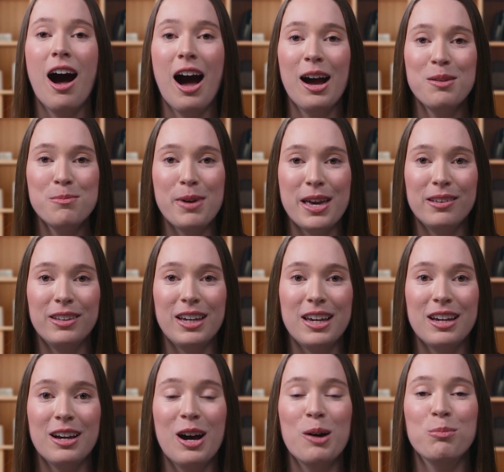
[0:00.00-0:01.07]
I'm
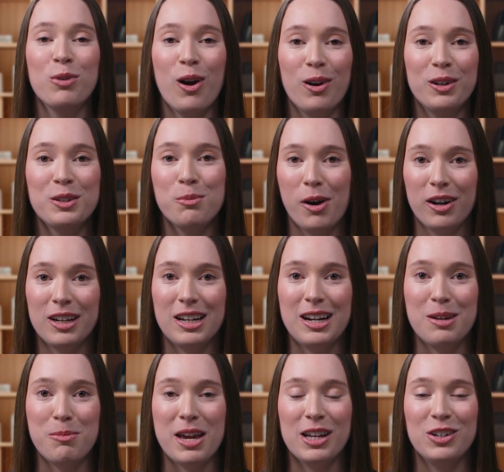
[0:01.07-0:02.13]
Bailey, a product
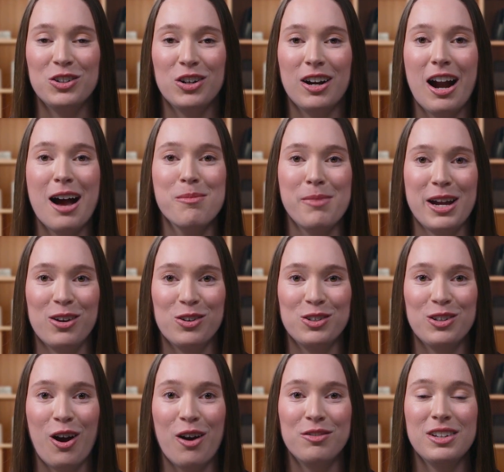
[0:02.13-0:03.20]
marketing manager at
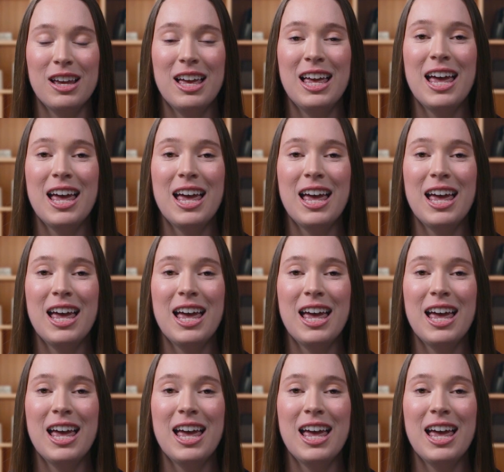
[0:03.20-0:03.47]
Microsoft,